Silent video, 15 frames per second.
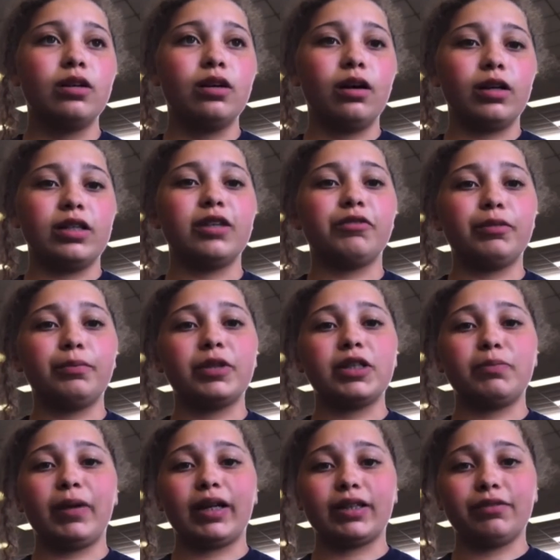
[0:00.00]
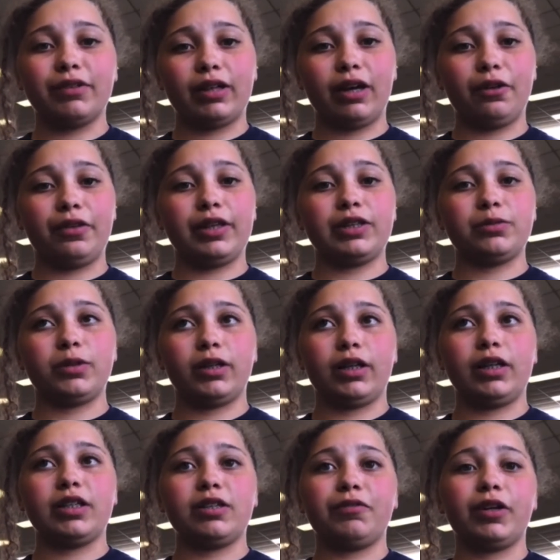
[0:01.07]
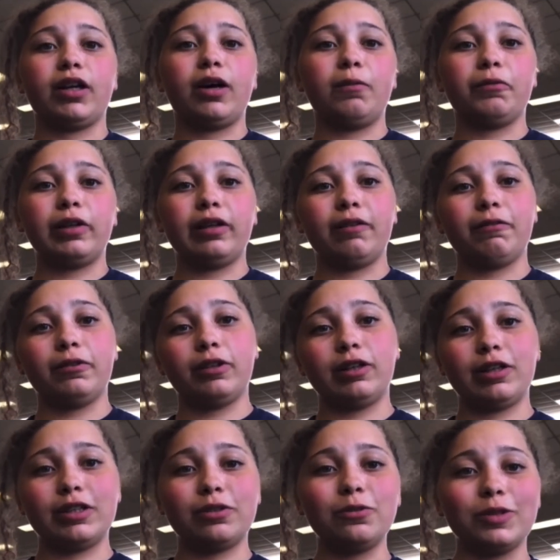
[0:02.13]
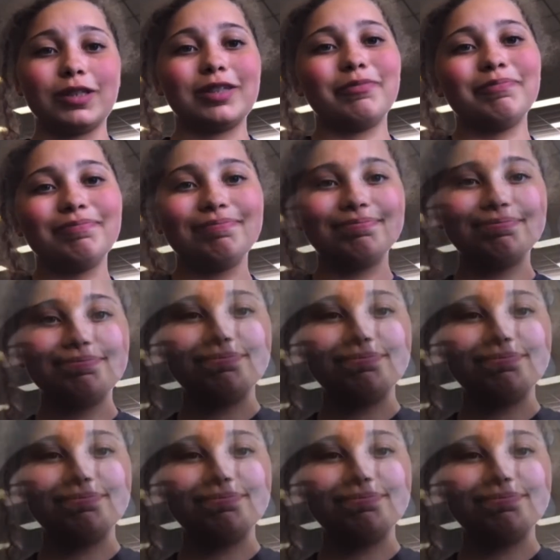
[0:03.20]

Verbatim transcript: a different perspective on how things work and a different comfort level in our schools. Uh, we